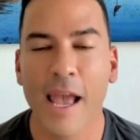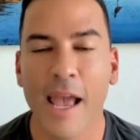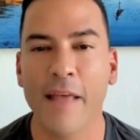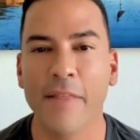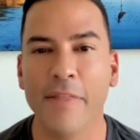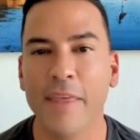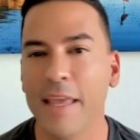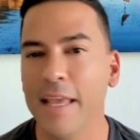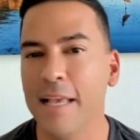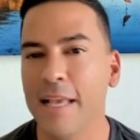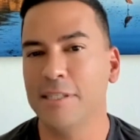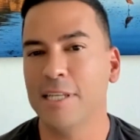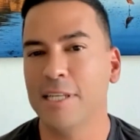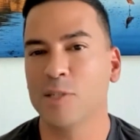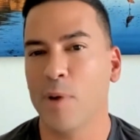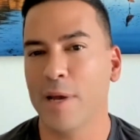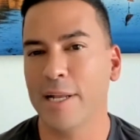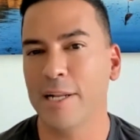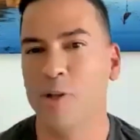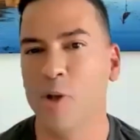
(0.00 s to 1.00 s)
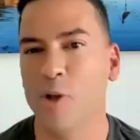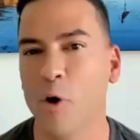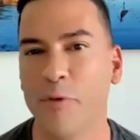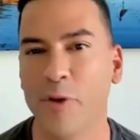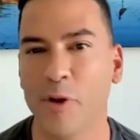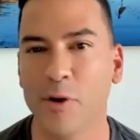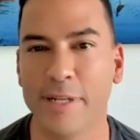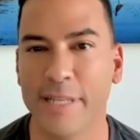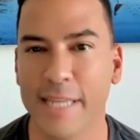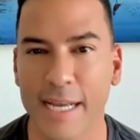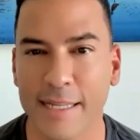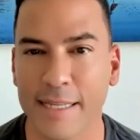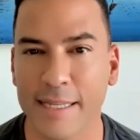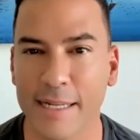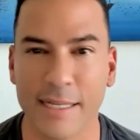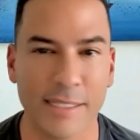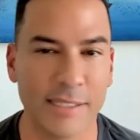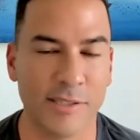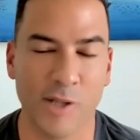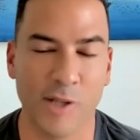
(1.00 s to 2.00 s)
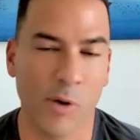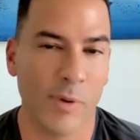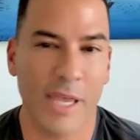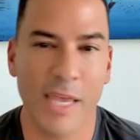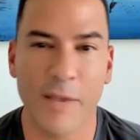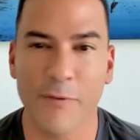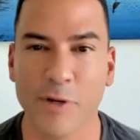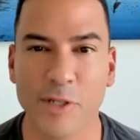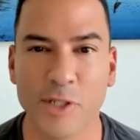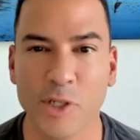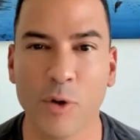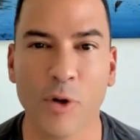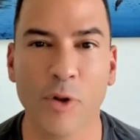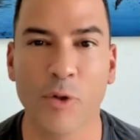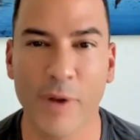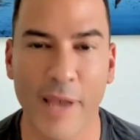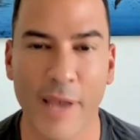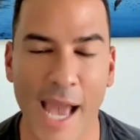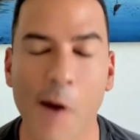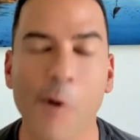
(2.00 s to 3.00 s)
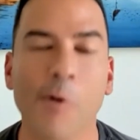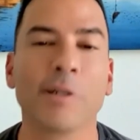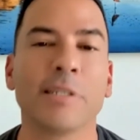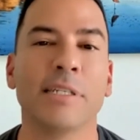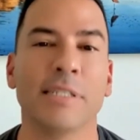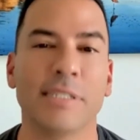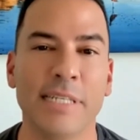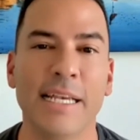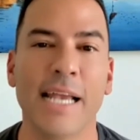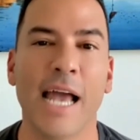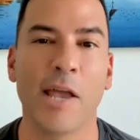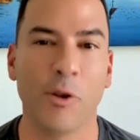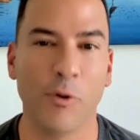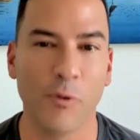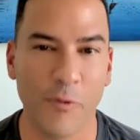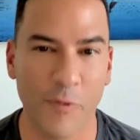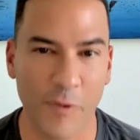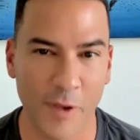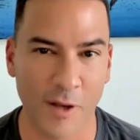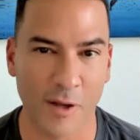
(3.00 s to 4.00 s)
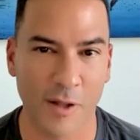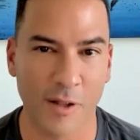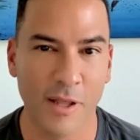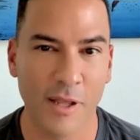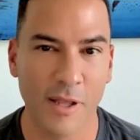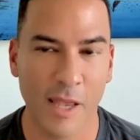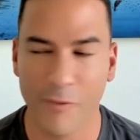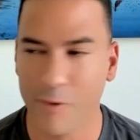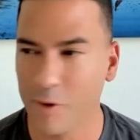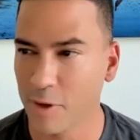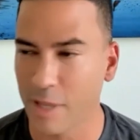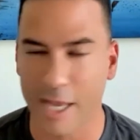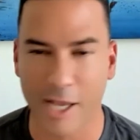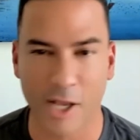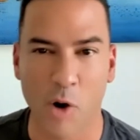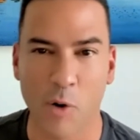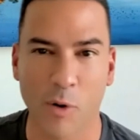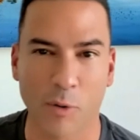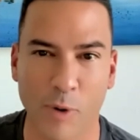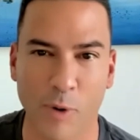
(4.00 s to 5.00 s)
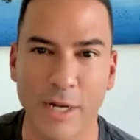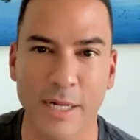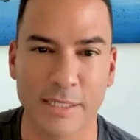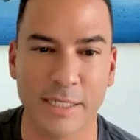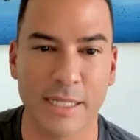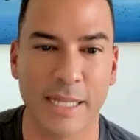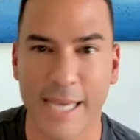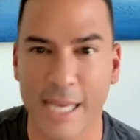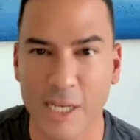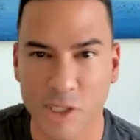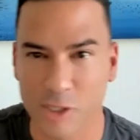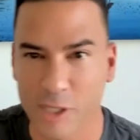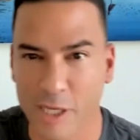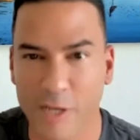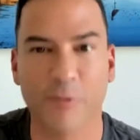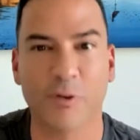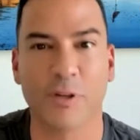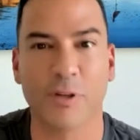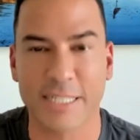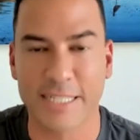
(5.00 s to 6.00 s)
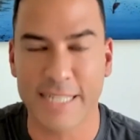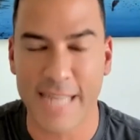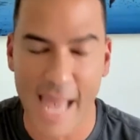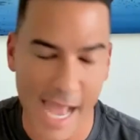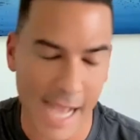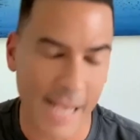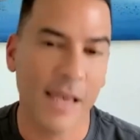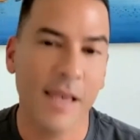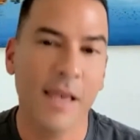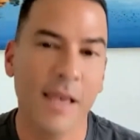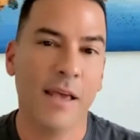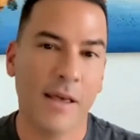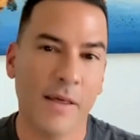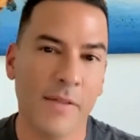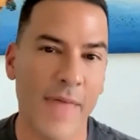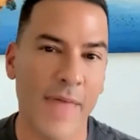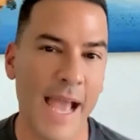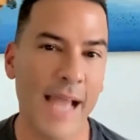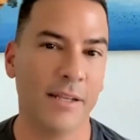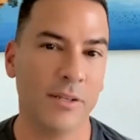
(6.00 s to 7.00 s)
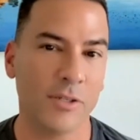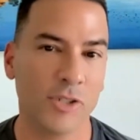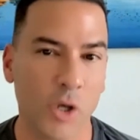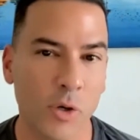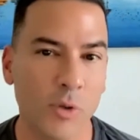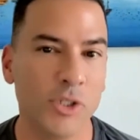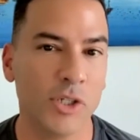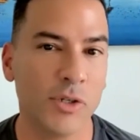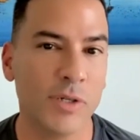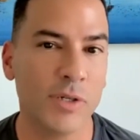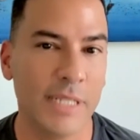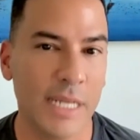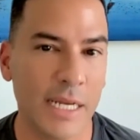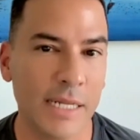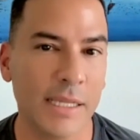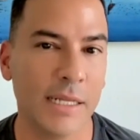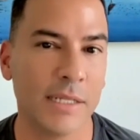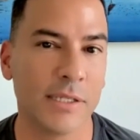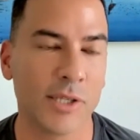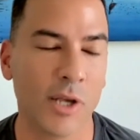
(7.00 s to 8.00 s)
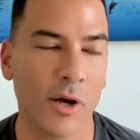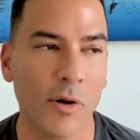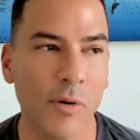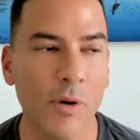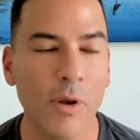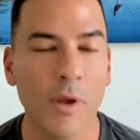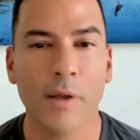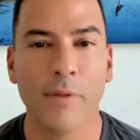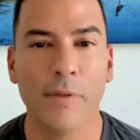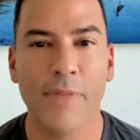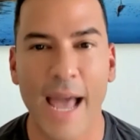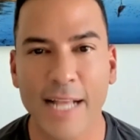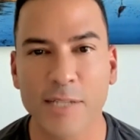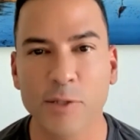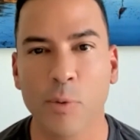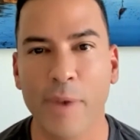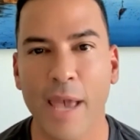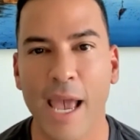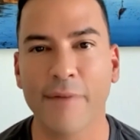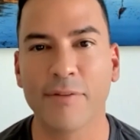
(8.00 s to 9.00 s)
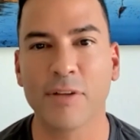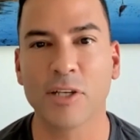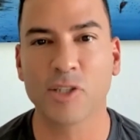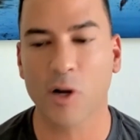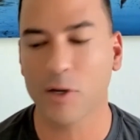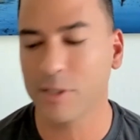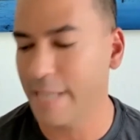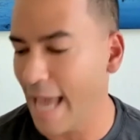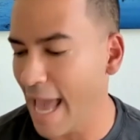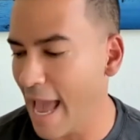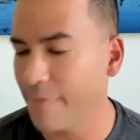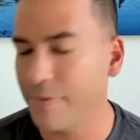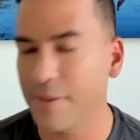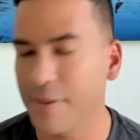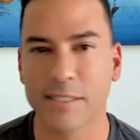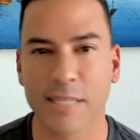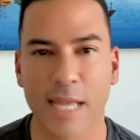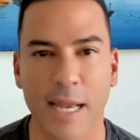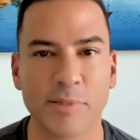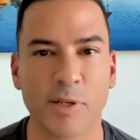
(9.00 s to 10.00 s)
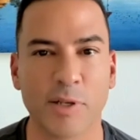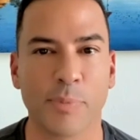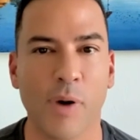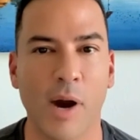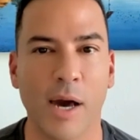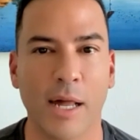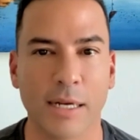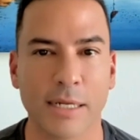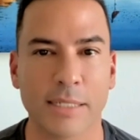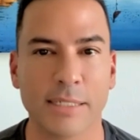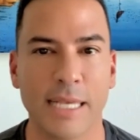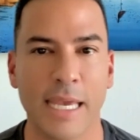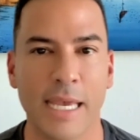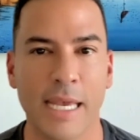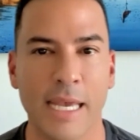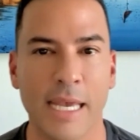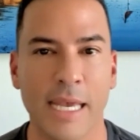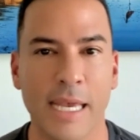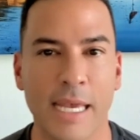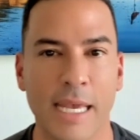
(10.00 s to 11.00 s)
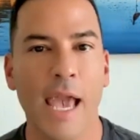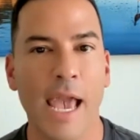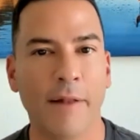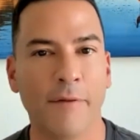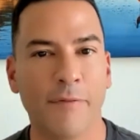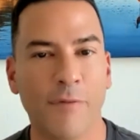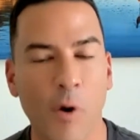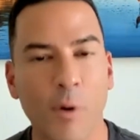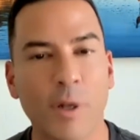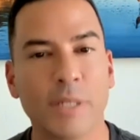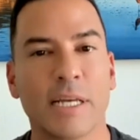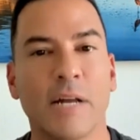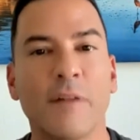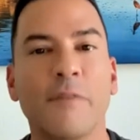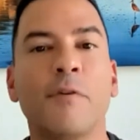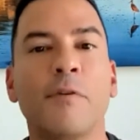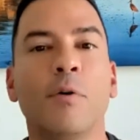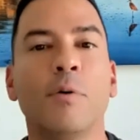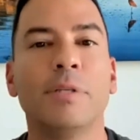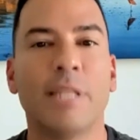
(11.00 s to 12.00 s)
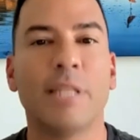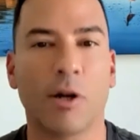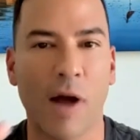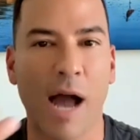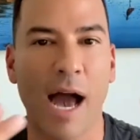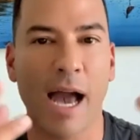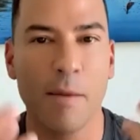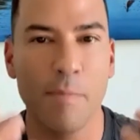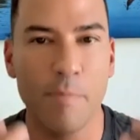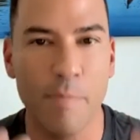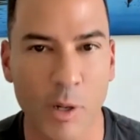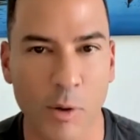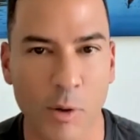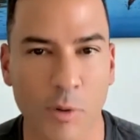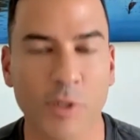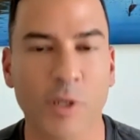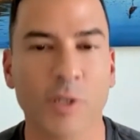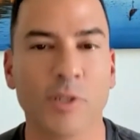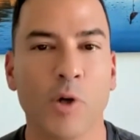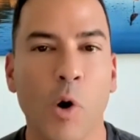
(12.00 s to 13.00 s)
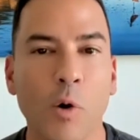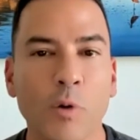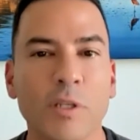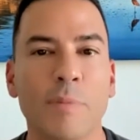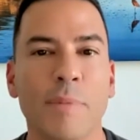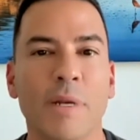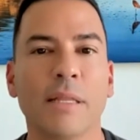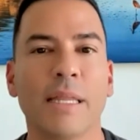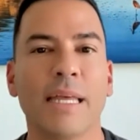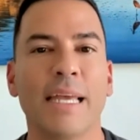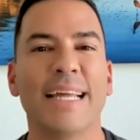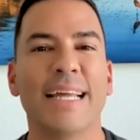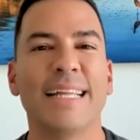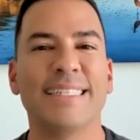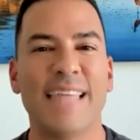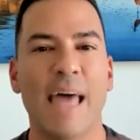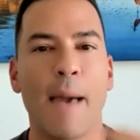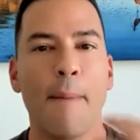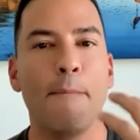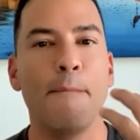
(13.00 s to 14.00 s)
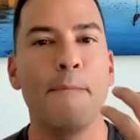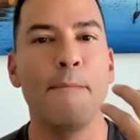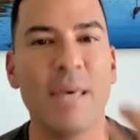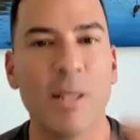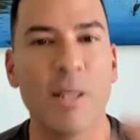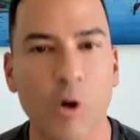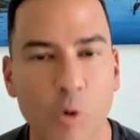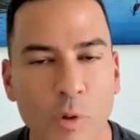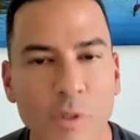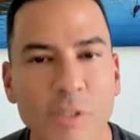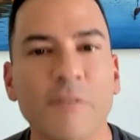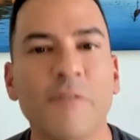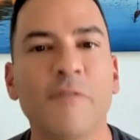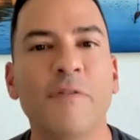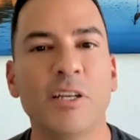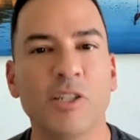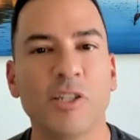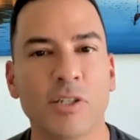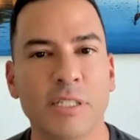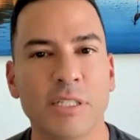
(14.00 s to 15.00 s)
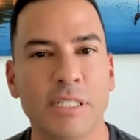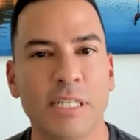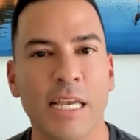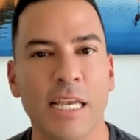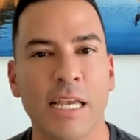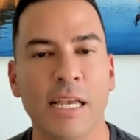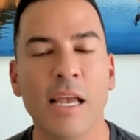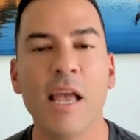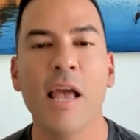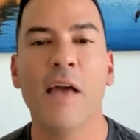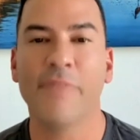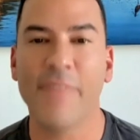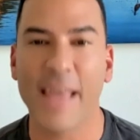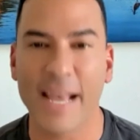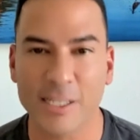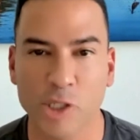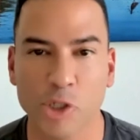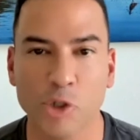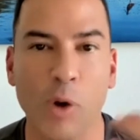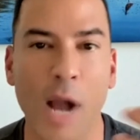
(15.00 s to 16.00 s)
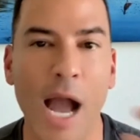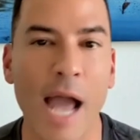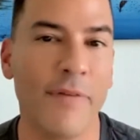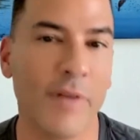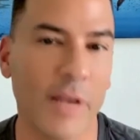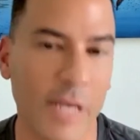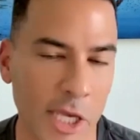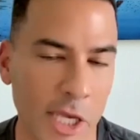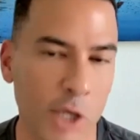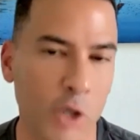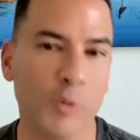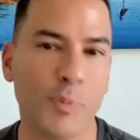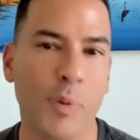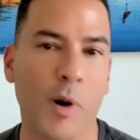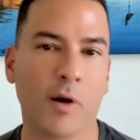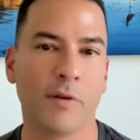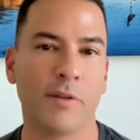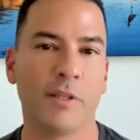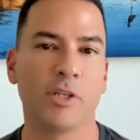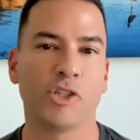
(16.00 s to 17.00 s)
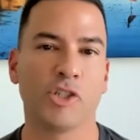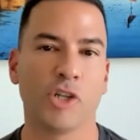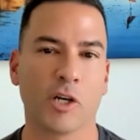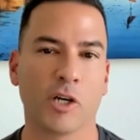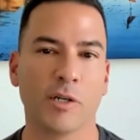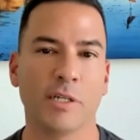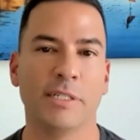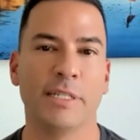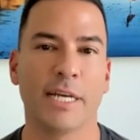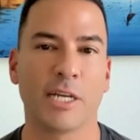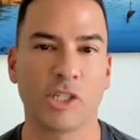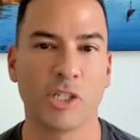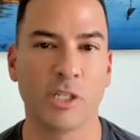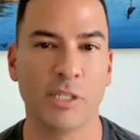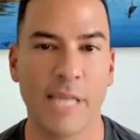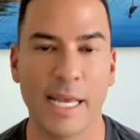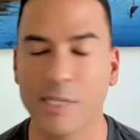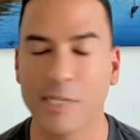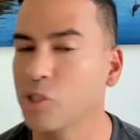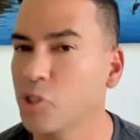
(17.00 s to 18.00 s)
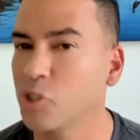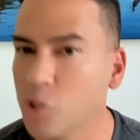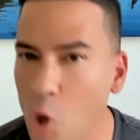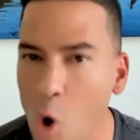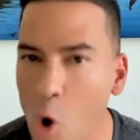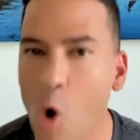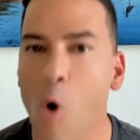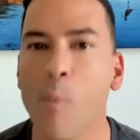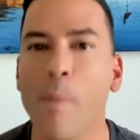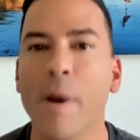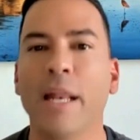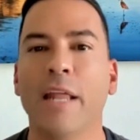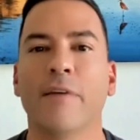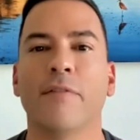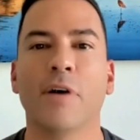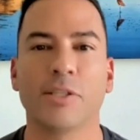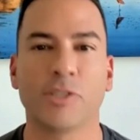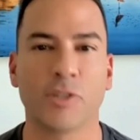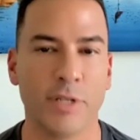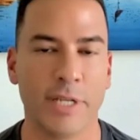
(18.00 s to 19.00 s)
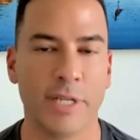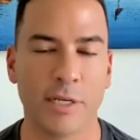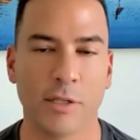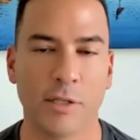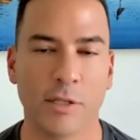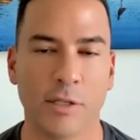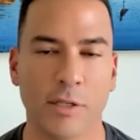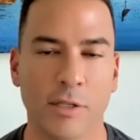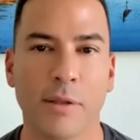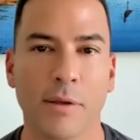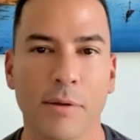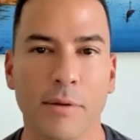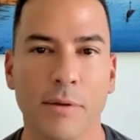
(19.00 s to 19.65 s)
And the easiest way to know if you're addicted is don't eat for 2 or 3 hours and see how you feel. If you're like running to the kitchen looking for the snack, that shows you're addicted. So that's when we have to start to add these types of products in and focus on foods that are high in minerals, because ultimately it's that mineral deficiency that's driving a huge part of the sugar addiction that so many of us are dealing with.